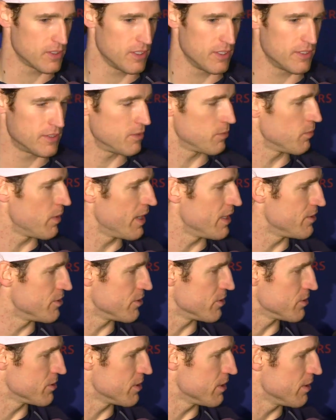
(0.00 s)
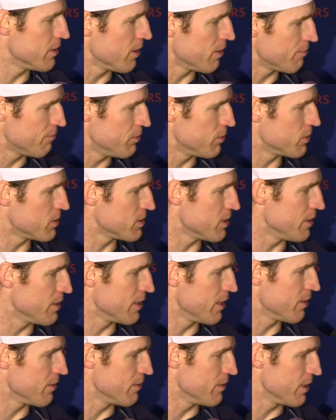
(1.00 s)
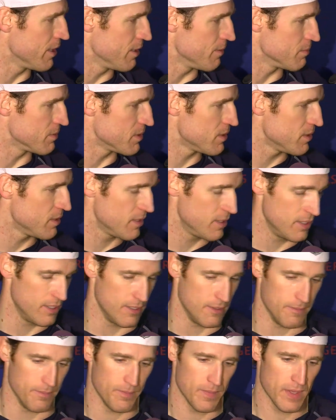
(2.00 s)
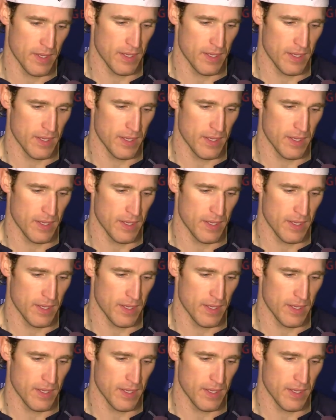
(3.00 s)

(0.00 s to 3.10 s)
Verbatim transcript: that it's a red jersey and not focus on the other names. Um,